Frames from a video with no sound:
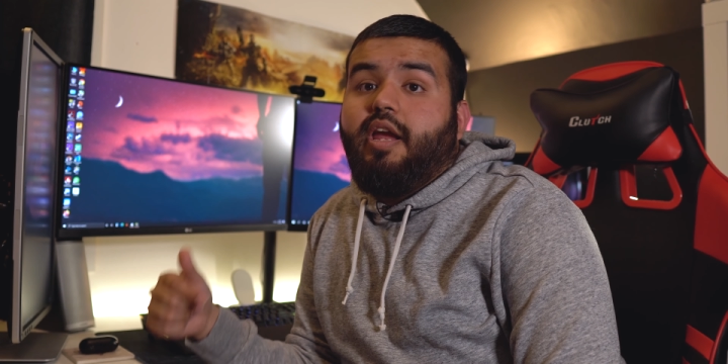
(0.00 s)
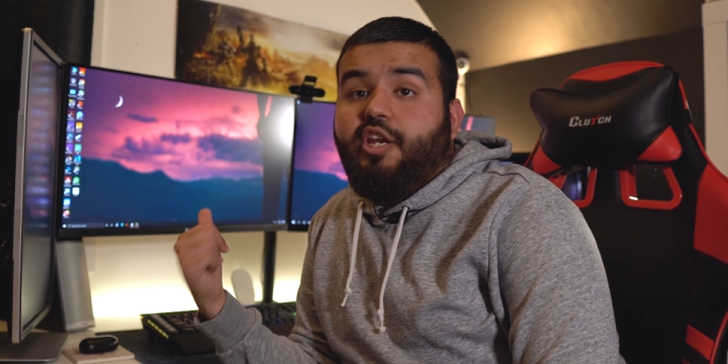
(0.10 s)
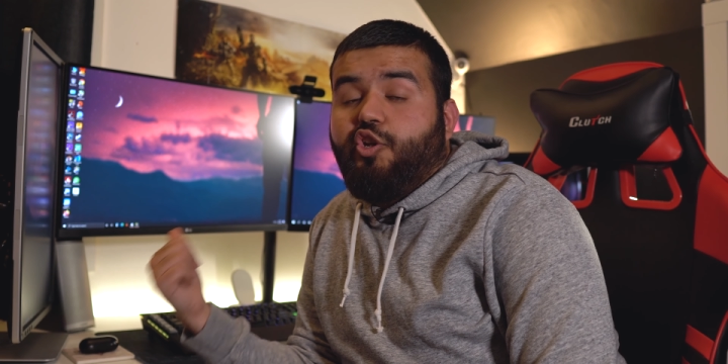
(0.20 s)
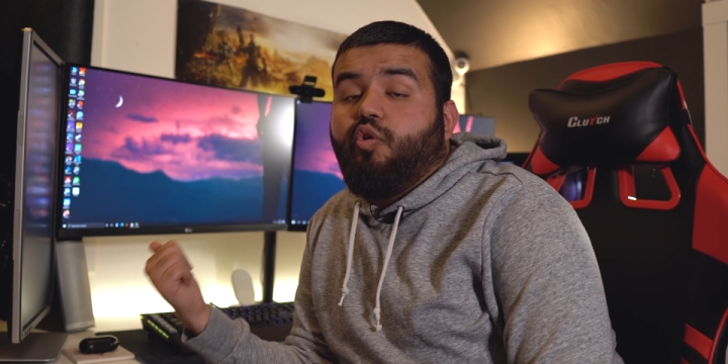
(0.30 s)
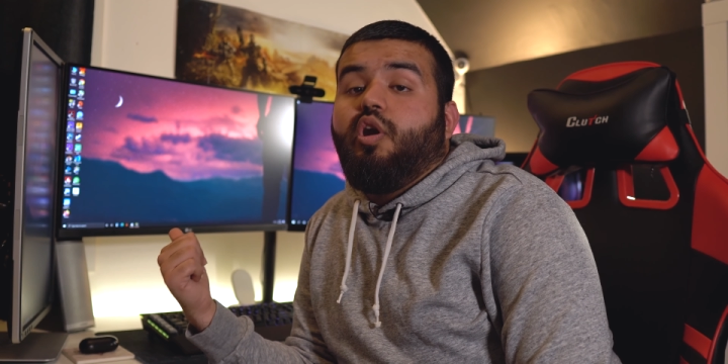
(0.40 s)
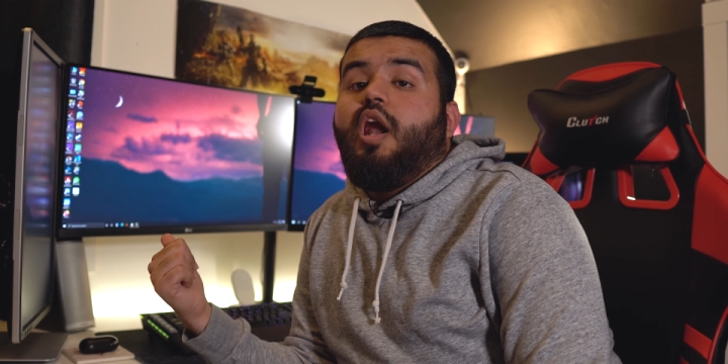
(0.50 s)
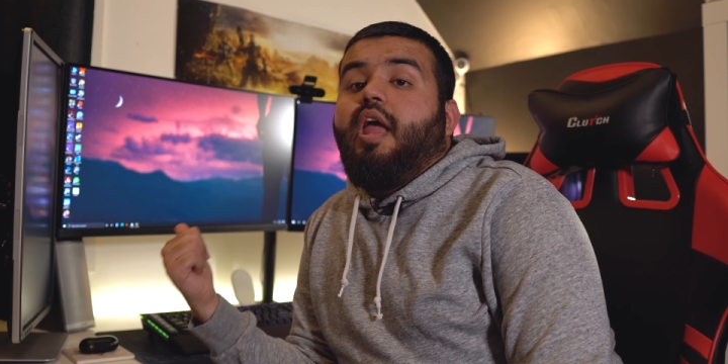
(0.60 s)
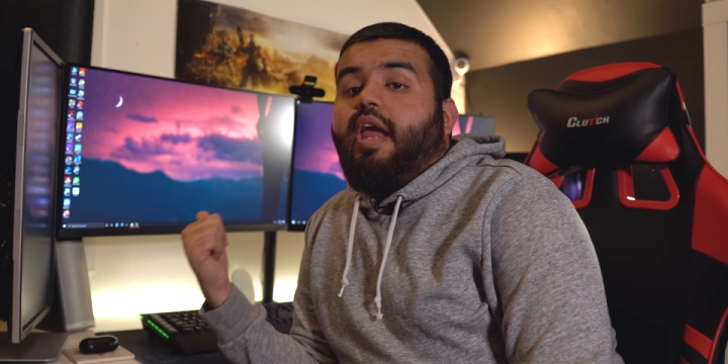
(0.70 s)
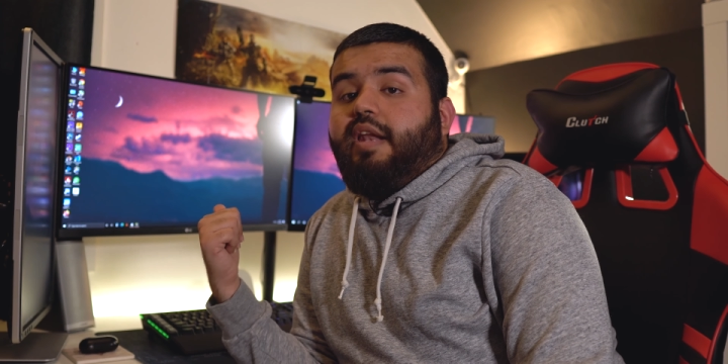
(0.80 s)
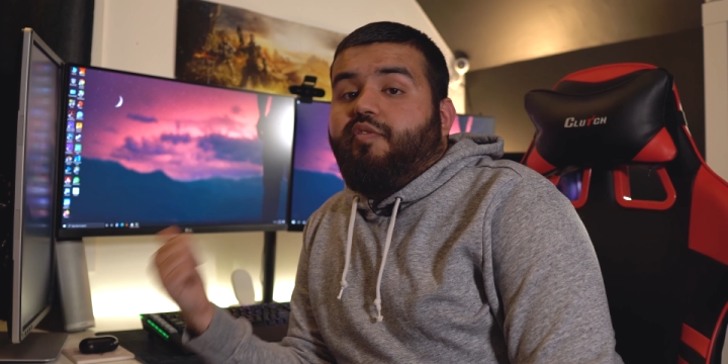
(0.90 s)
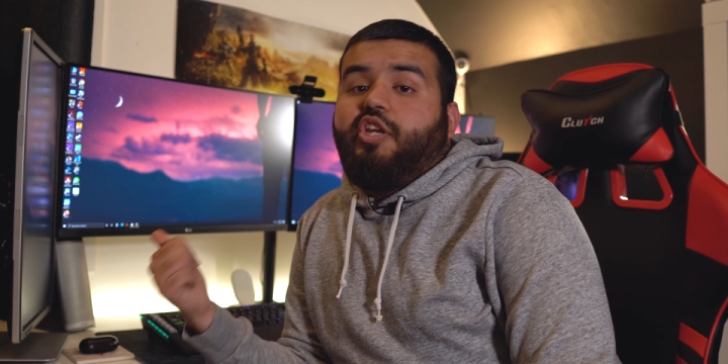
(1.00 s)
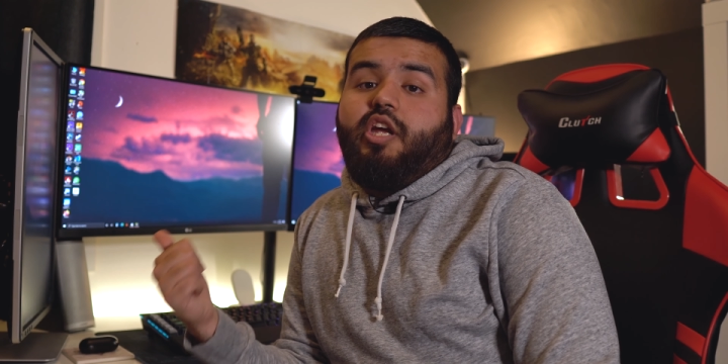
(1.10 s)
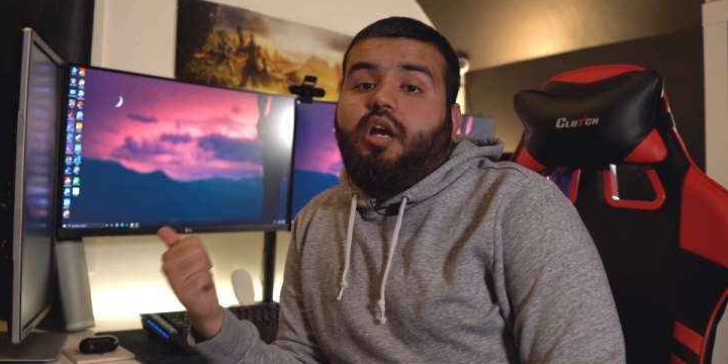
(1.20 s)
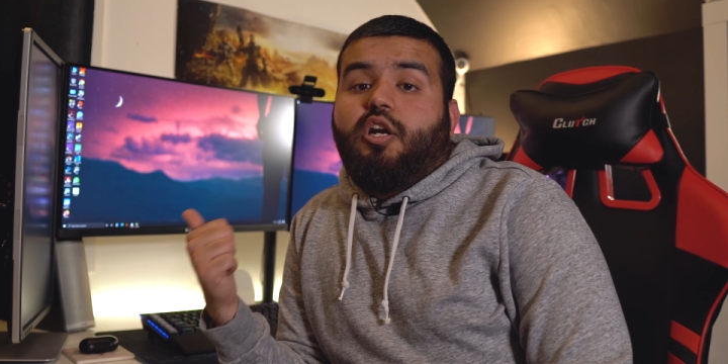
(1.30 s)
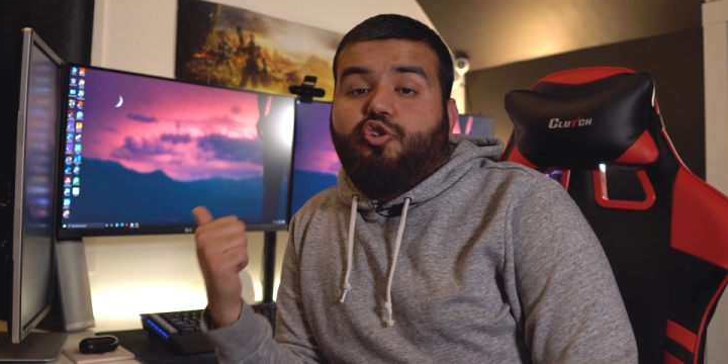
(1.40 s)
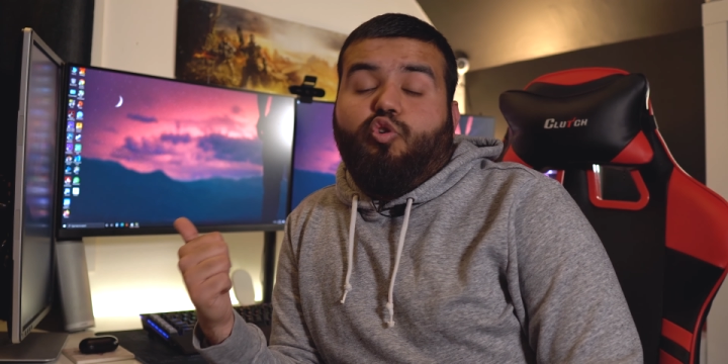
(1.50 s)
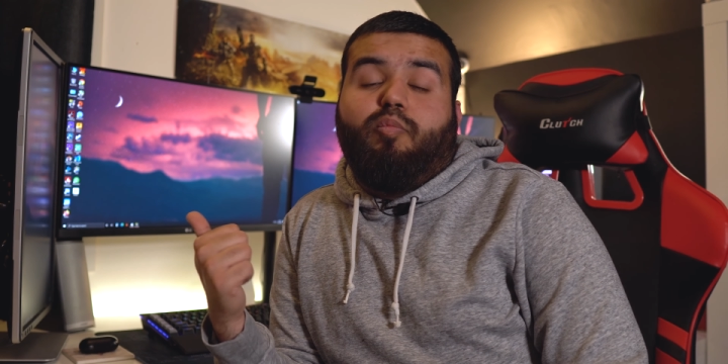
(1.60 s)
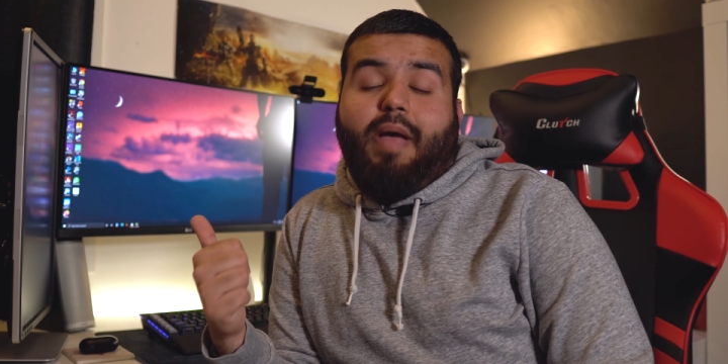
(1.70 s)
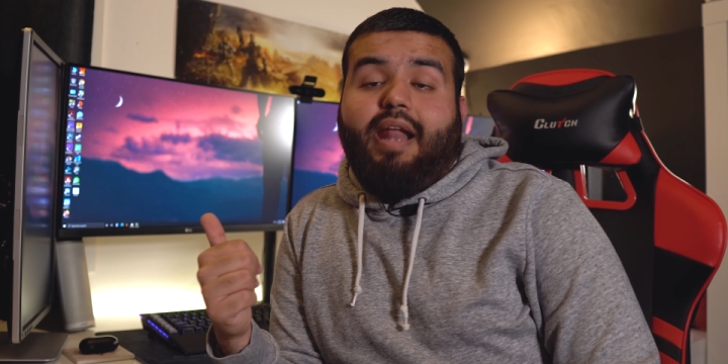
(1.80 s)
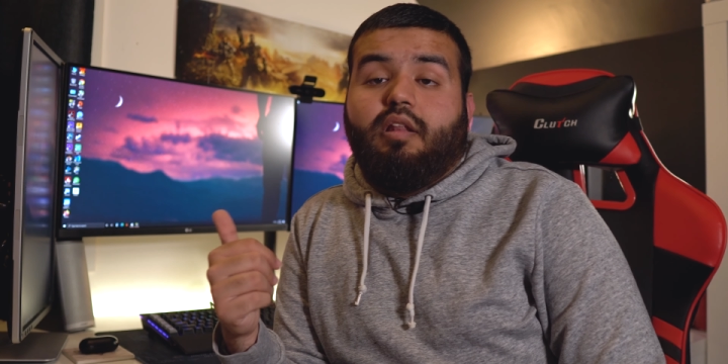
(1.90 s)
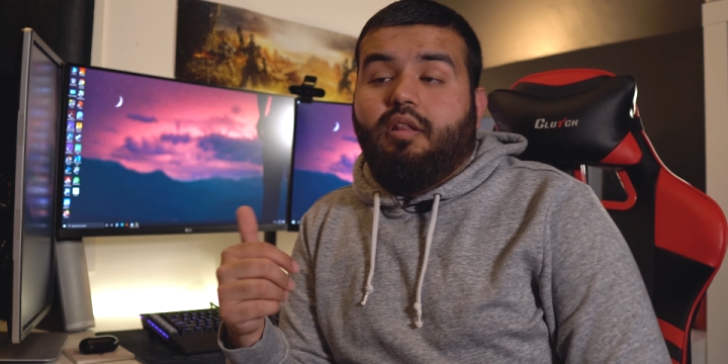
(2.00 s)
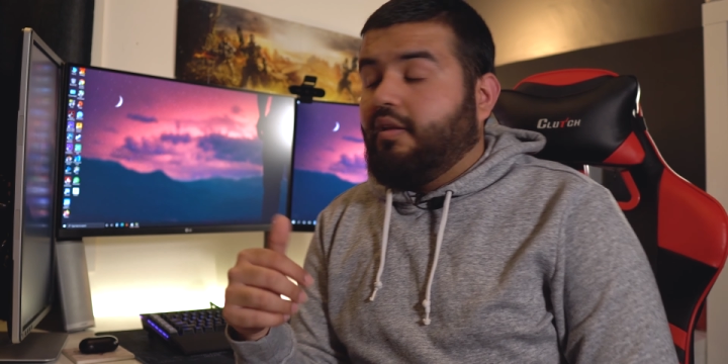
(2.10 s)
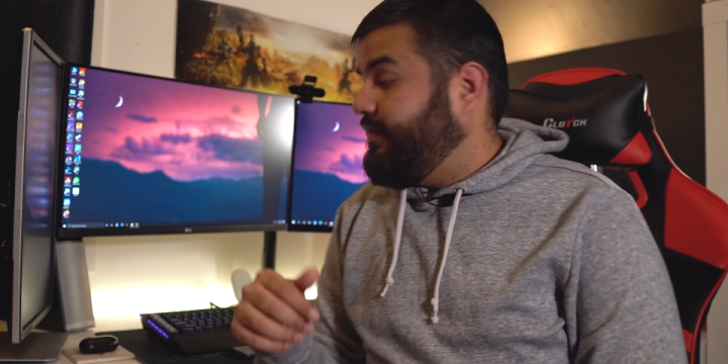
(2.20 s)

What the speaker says: in your NVIDIA control panel.